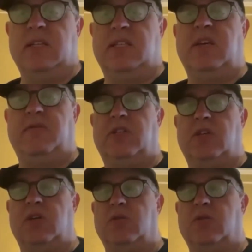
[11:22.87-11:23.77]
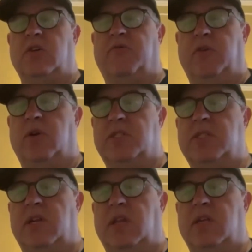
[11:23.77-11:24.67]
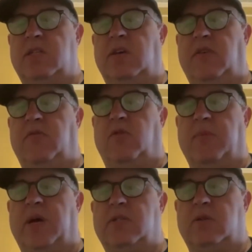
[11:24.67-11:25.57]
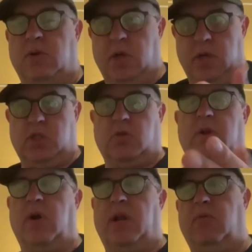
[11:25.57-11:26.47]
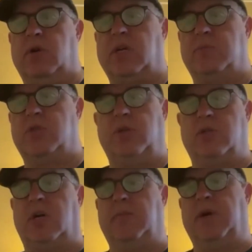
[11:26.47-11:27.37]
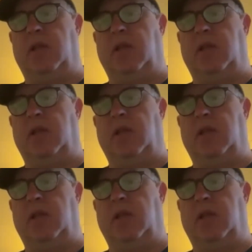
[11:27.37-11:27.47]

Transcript: TV too. So if you want to study the TV format yeah. too, screenwriting, which I'm sure you talk about a